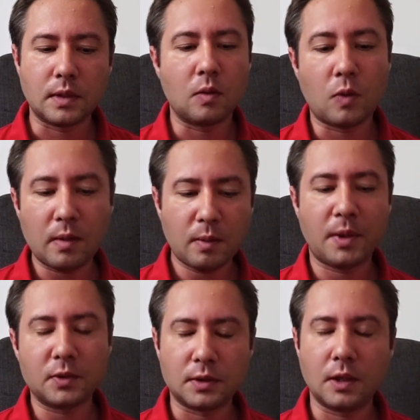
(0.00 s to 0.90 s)
what I'm
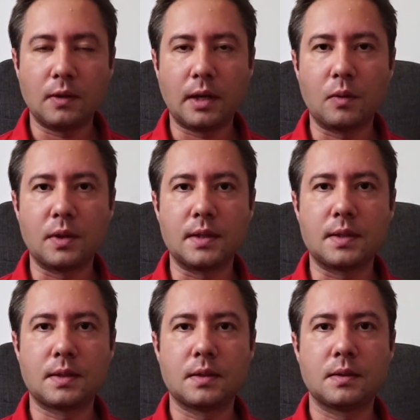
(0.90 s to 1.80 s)
about to tell you now
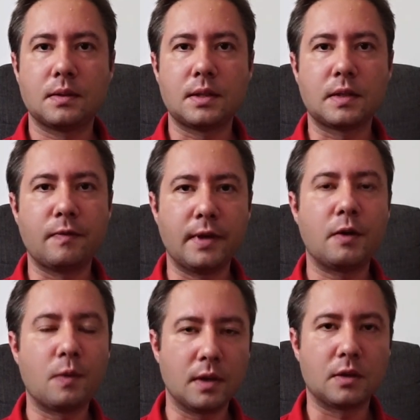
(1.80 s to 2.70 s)
is a
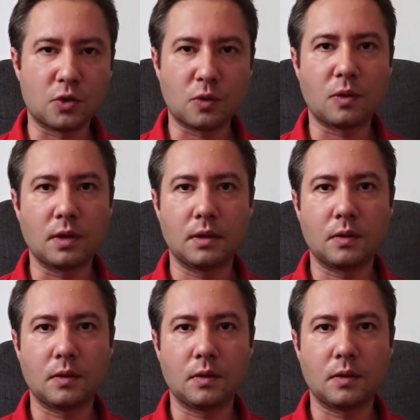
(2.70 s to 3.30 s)
very real story.